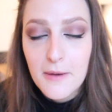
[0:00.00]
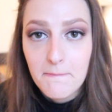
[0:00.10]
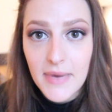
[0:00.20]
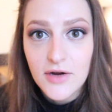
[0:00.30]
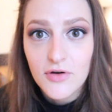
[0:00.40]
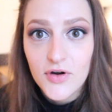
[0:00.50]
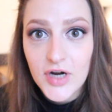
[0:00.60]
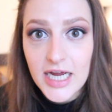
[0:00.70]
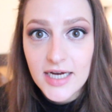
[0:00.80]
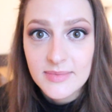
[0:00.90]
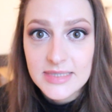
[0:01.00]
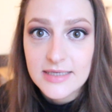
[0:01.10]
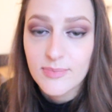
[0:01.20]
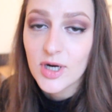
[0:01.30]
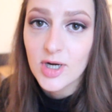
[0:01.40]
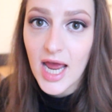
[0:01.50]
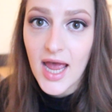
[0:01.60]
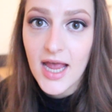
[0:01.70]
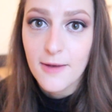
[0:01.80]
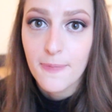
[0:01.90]
micrograms per
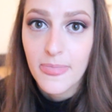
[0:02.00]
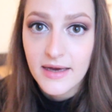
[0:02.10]
day,